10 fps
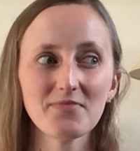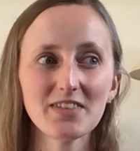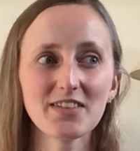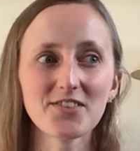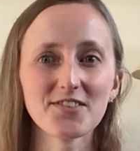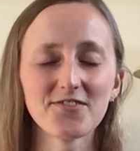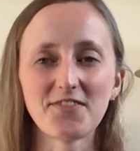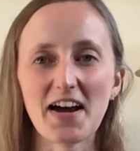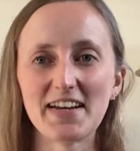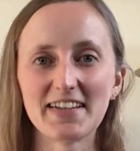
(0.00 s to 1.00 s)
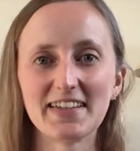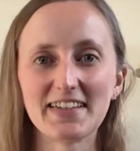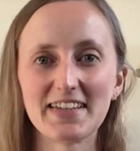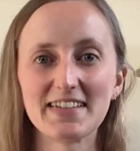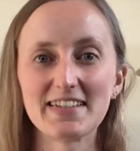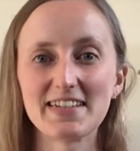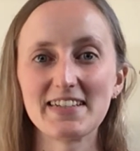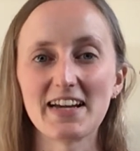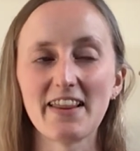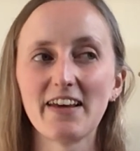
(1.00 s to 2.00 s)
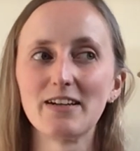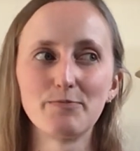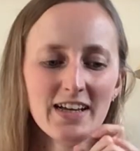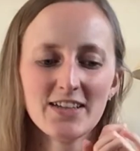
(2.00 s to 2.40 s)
sort of fighting against each other.